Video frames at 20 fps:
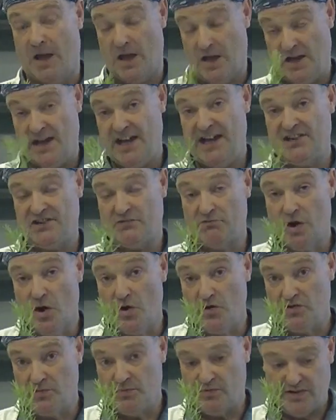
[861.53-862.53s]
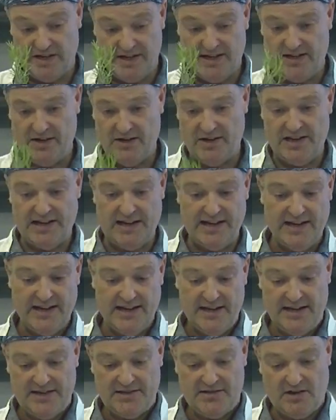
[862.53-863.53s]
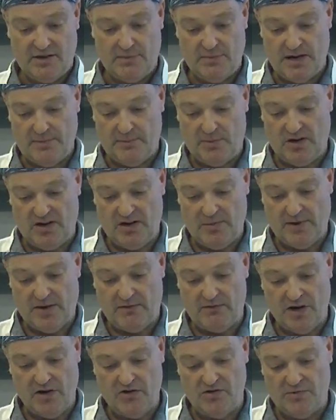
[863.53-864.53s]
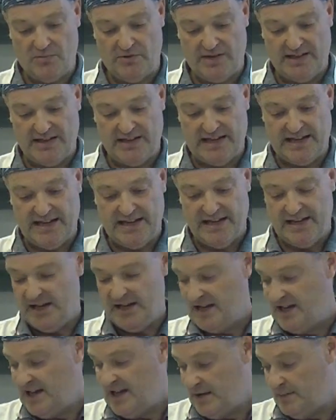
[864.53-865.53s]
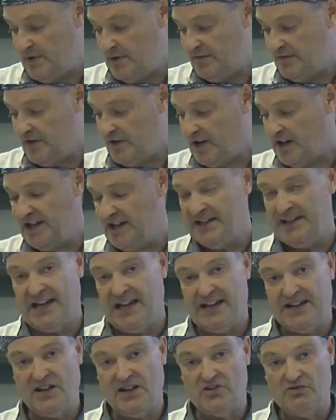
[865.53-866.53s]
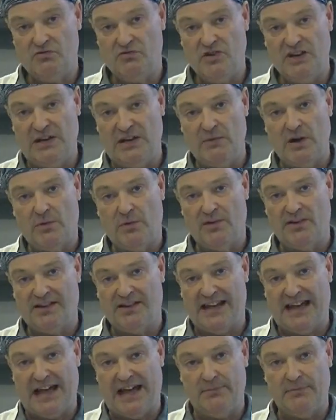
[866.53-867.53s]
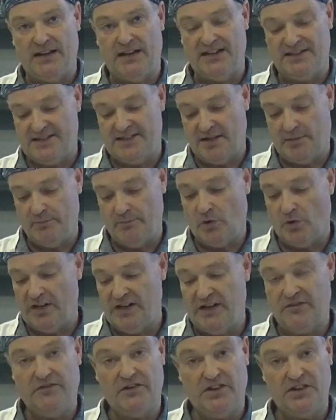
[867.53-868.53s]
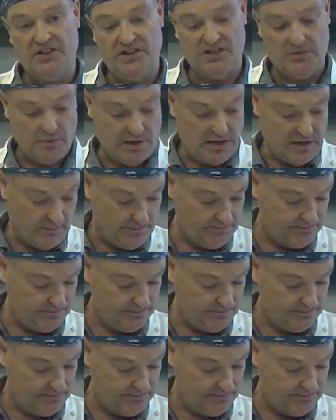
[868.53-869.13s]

Yeah, it's rosemary, okay? So I might put a little bit of rosemary in that. Be fine in there. It goes really well with lamb and some oily fish as well.